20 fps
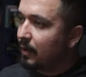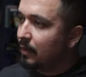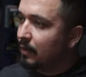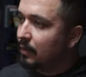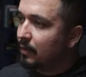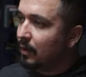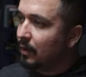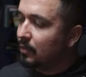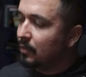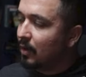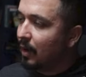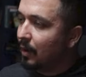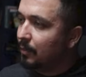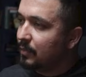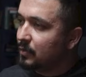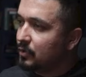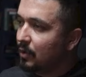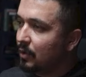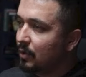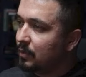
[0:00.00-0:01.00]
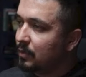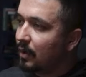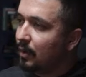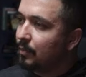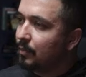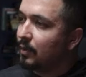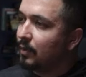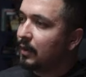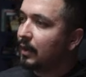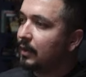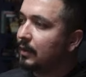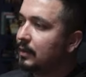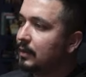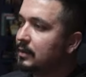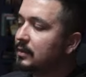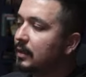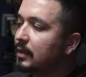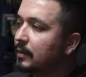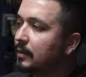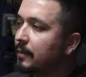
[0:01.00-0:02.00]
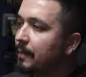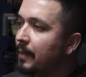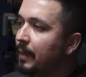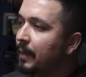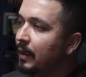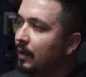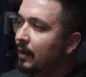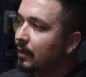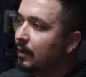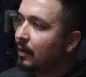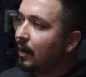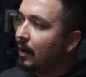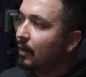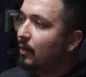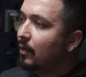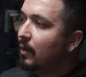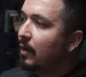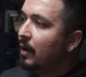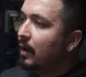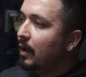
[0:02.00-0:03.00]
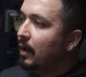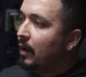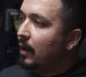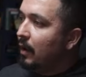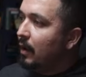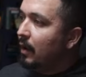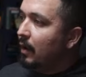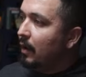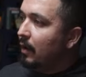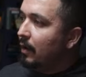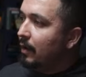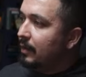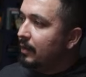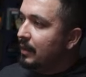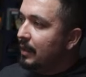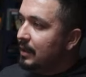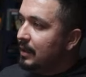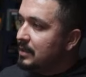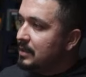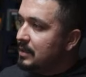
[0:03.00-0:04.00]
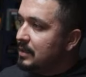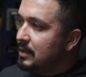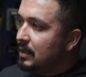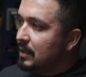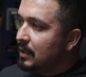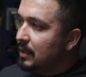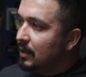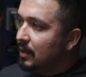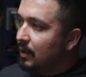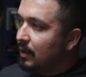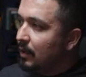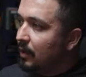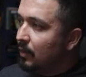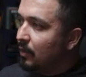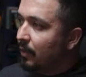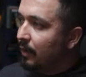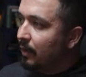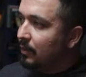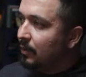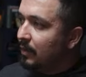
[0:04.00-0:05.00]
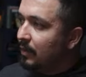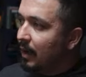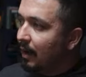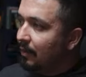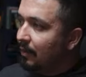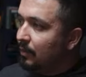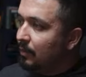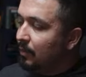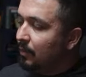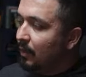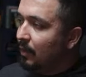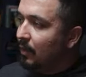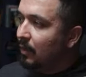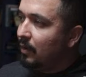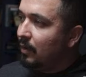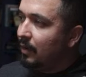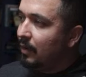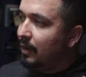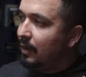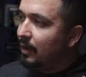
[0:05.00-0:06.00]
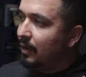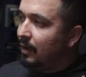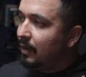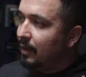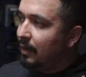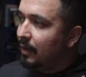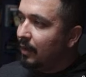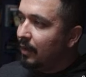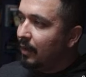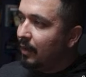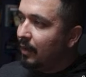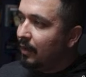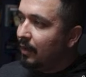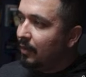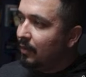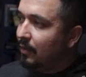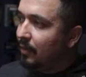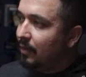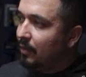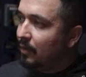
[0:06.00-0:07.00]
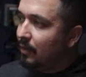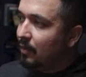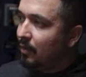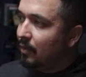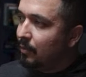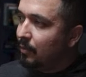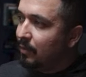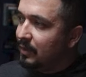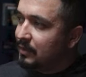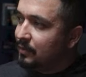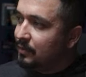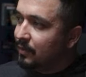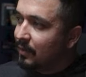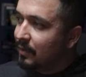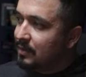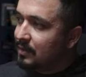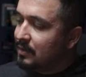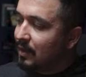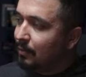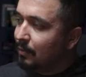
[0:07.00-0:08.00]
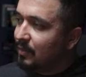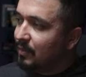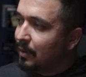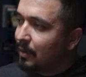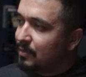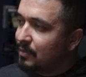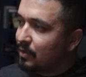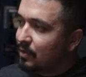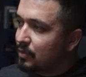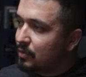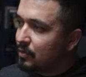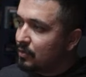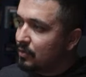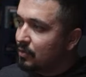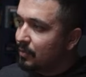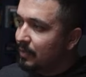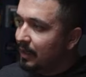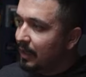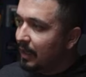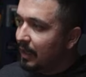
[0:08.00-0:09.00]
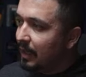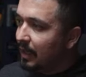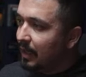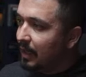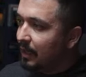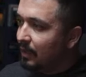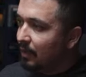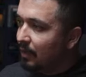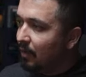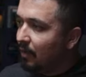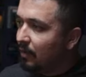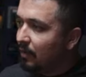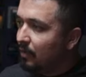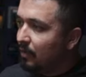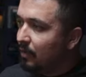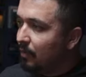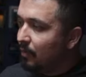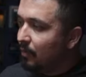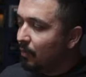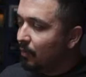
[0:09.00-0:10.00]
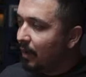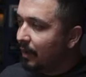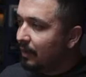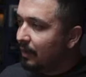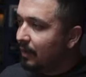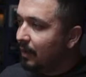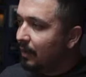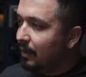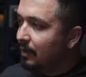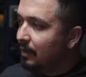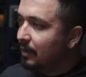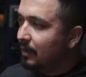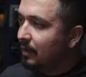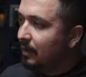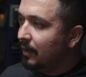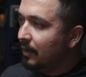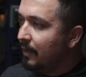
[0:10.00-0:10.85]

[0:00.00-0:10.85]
the chart type to candlestick. Now this going to current bar is your best friend. Sometimes you're zooming in on one candle